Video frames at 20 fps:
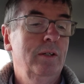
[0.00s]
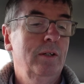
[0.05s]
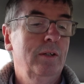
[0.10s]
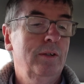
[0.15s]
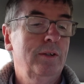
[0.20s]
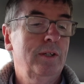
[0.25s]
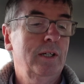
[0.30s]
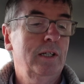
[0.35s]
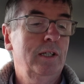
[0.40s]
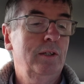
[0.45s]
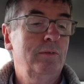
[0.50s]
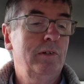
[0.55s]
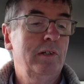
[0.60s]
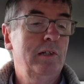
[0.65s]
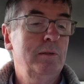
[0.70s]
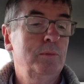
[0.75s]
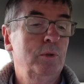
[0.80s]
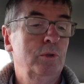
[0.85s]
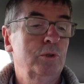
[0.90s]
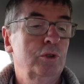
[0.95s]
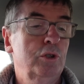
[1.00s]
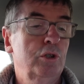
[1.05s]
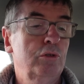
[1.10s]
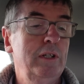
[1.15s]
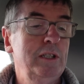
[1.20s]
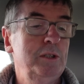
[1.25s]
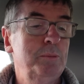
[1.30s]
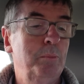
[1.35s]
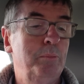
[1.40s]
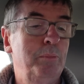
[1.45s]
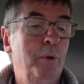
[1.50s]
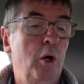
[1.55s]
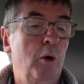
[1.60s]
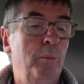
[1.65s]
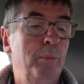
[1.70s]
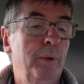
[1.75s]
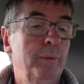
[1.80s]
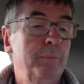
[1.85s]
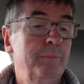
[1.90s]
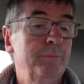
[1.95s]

Thank you very much. Chris Bob.